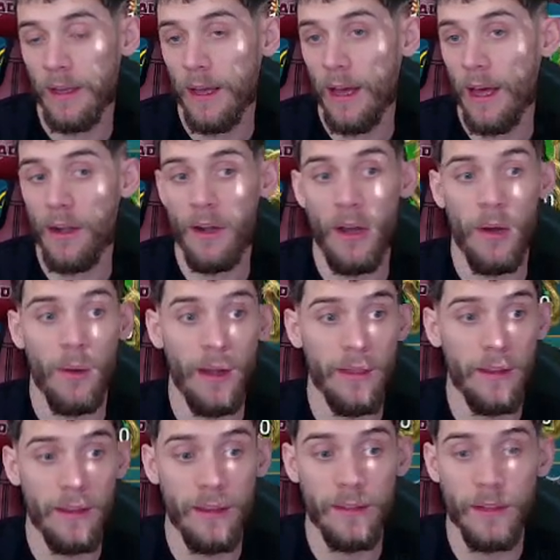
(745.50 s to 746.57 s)
I don't know. I
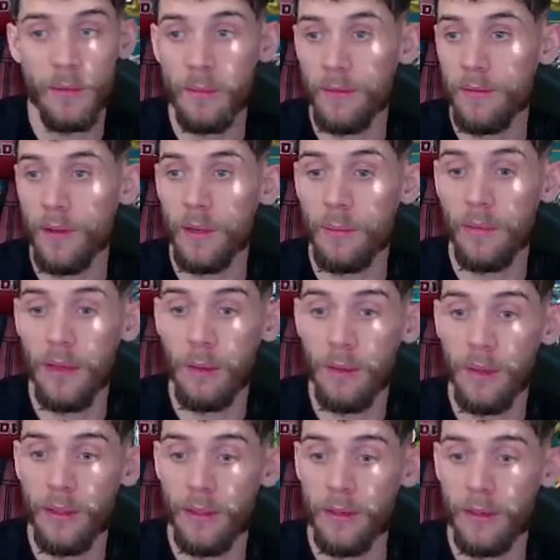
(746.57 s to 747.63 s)
think he's going to be fun to play
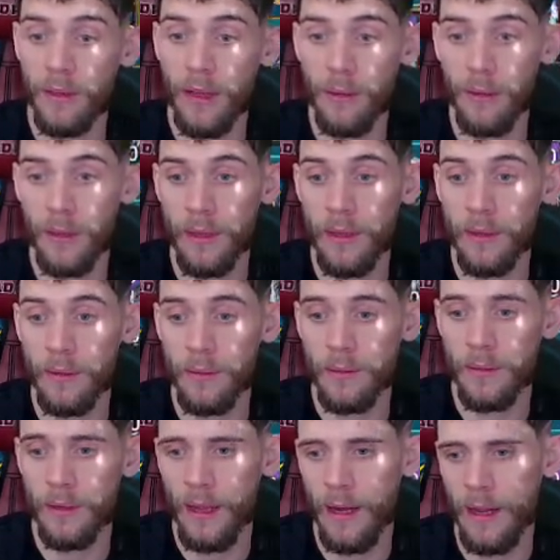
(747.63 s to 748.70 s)
with. I really do.
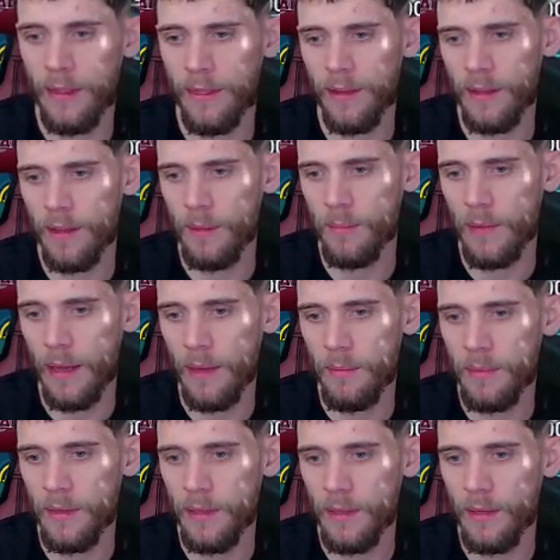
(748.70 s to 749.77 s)
And I think he might
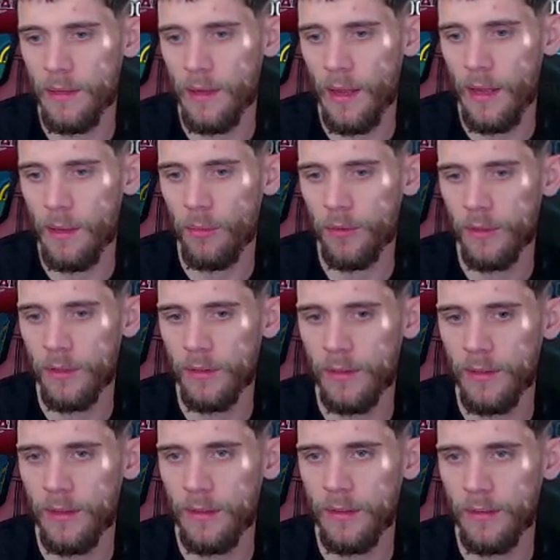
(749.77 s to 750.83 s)
be able to
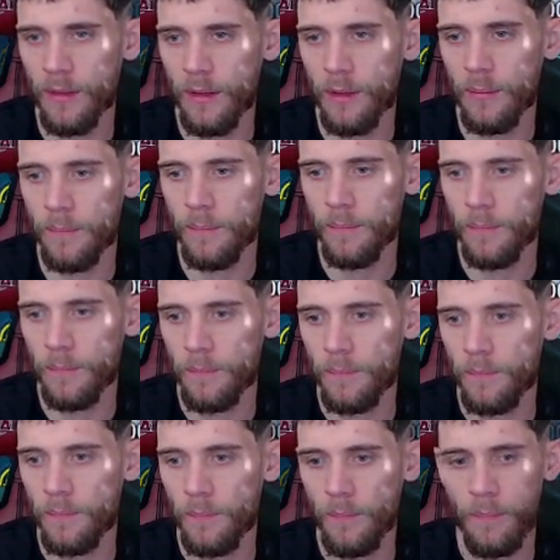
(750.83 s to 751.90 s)
see some
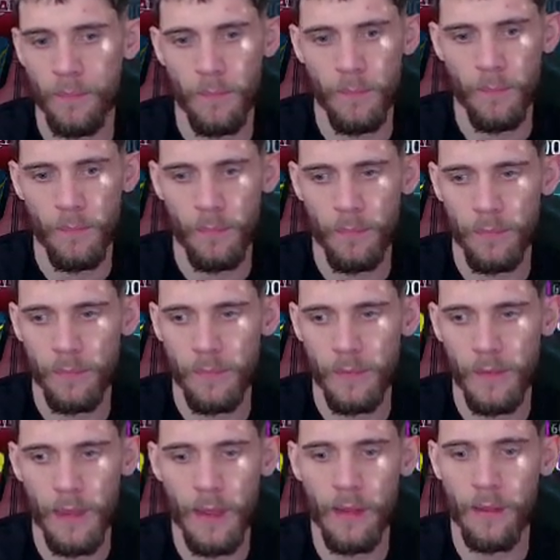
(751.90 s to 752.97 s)

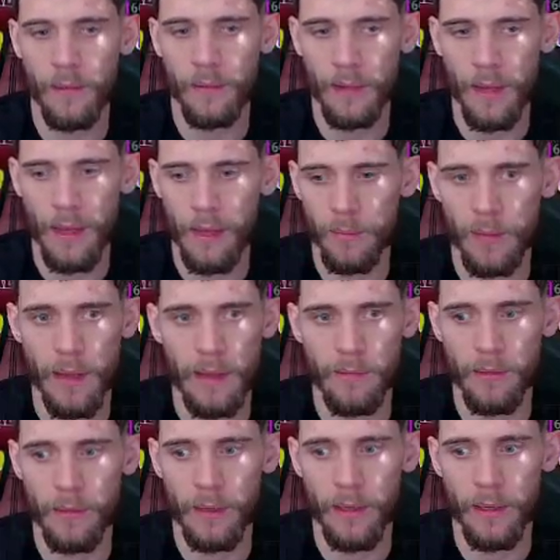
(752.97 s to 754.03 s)
end game live
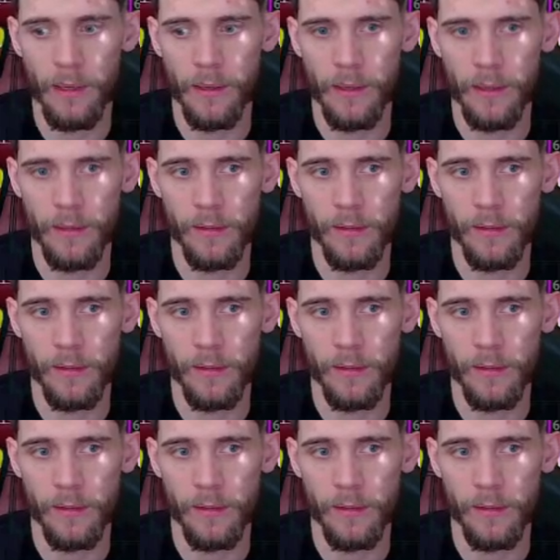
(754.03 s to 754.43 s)
arena and